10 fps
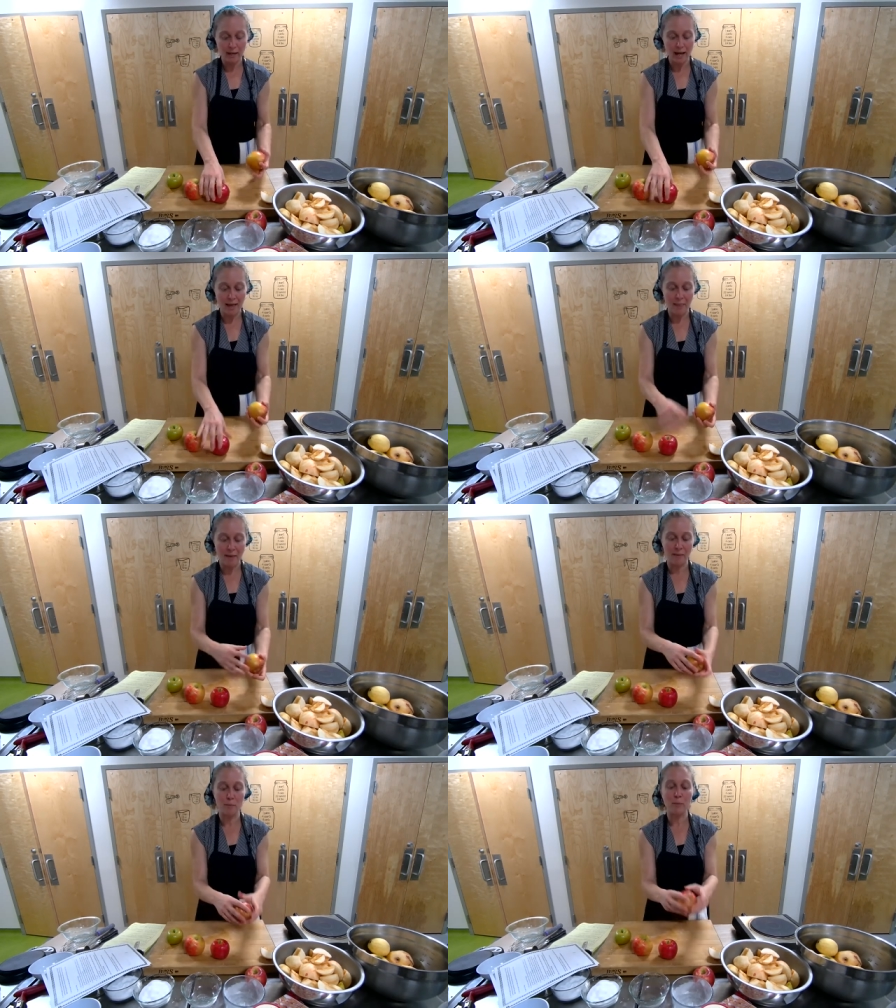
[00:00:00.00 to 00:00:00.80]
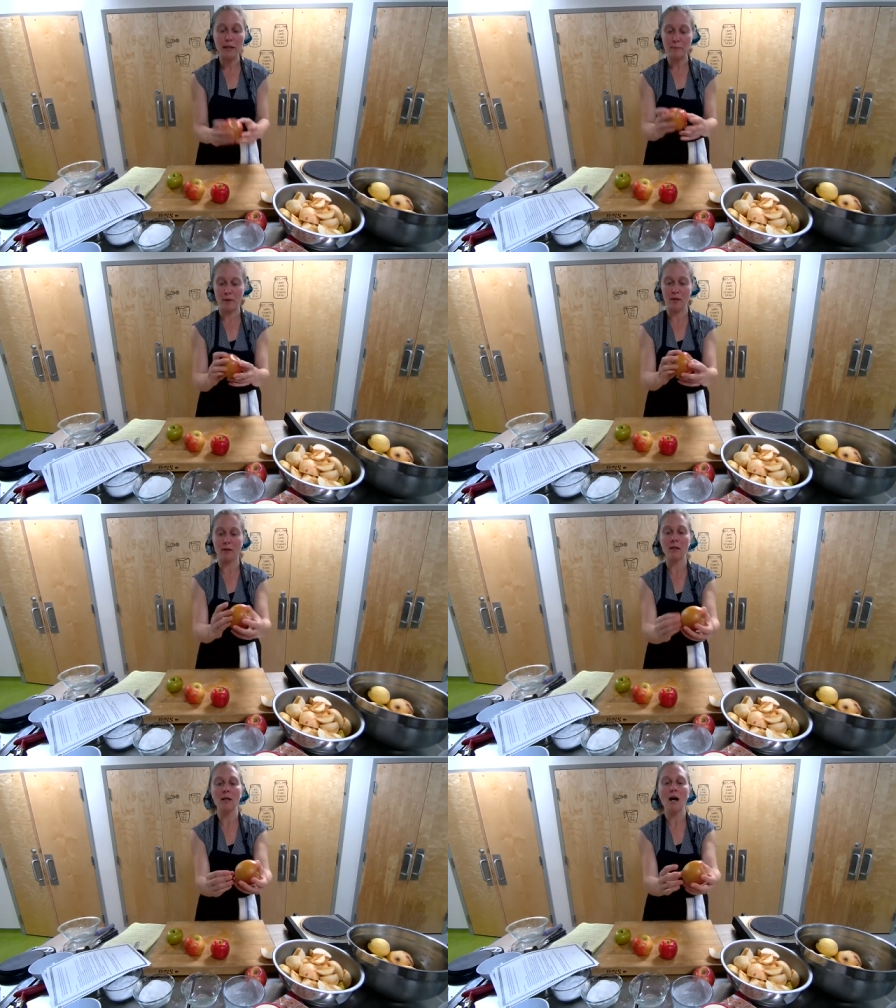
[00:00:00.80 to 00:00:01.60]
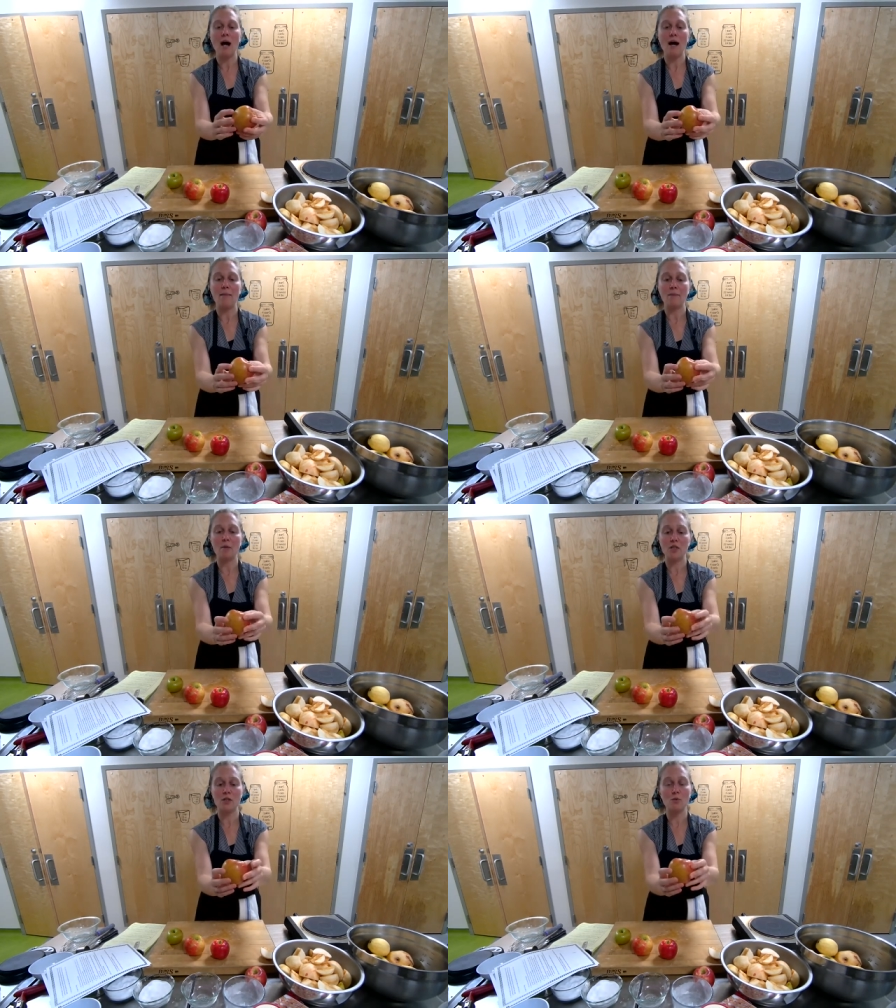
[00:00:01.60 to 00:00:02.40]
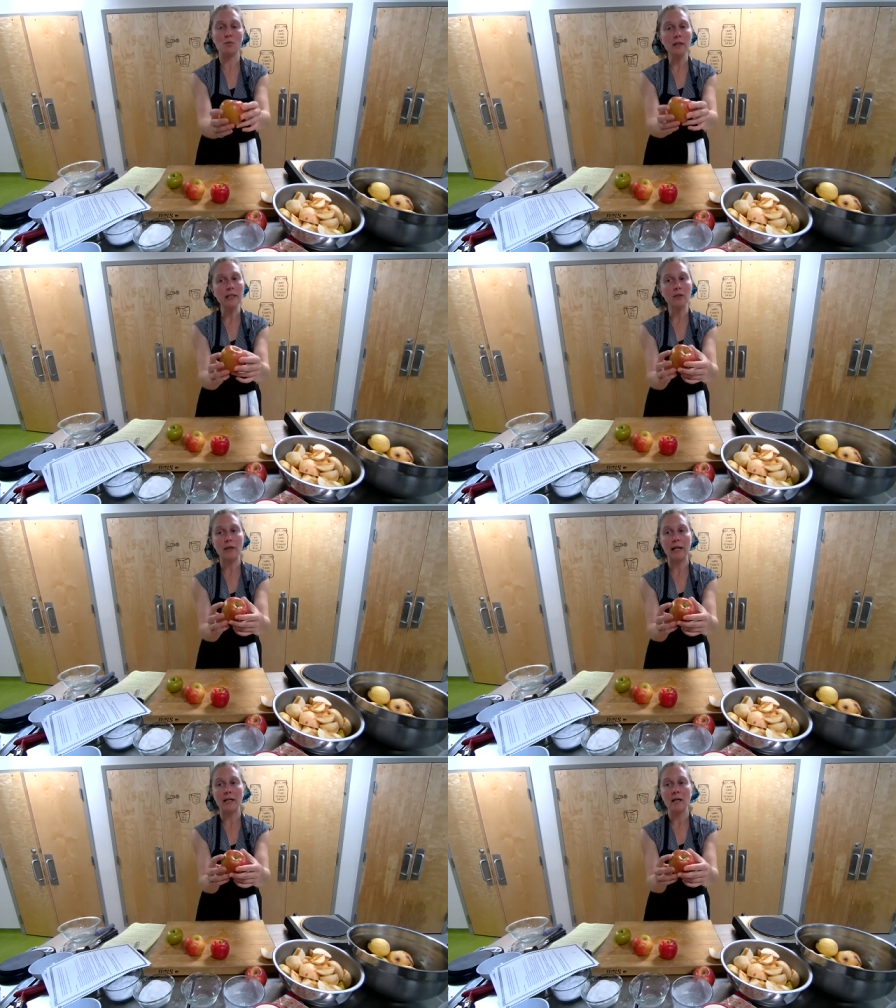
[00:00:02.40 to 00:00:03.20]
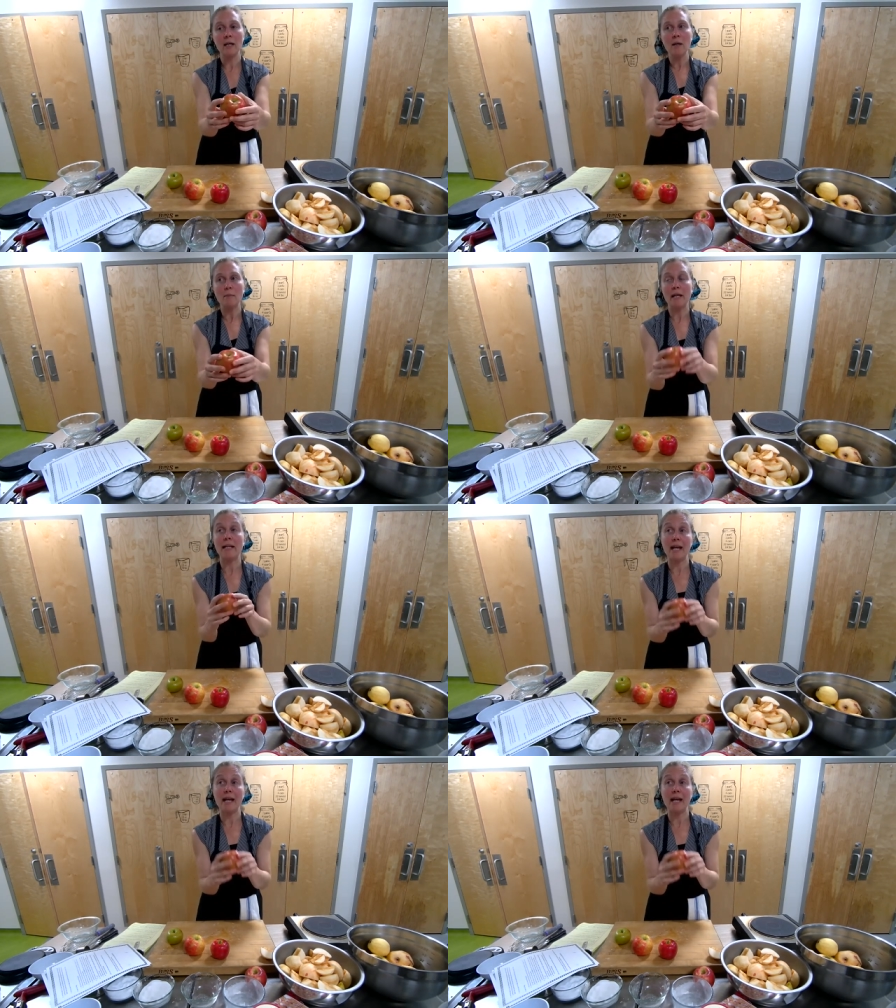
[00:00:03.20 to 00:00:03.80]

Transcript: And then the Braeburn, which is a really great blend.